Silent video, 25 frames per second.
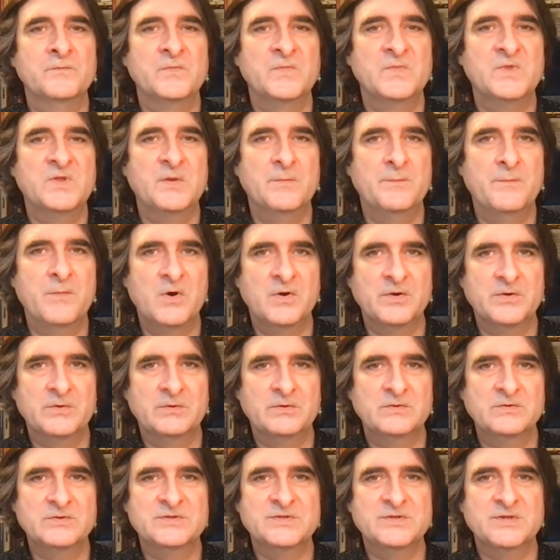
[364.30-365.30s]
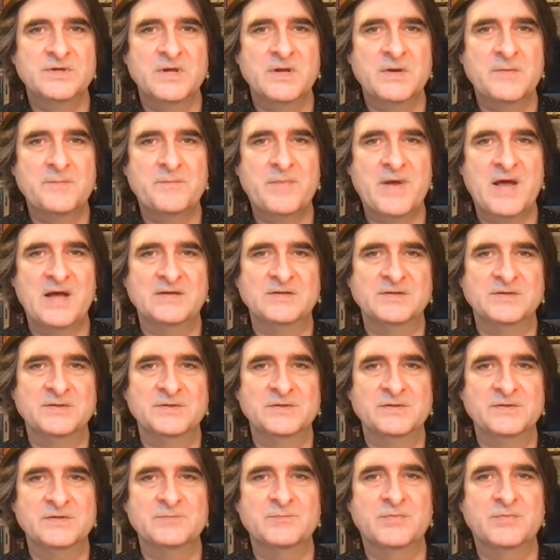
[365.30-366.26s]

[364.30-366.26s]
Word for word: The models and patterns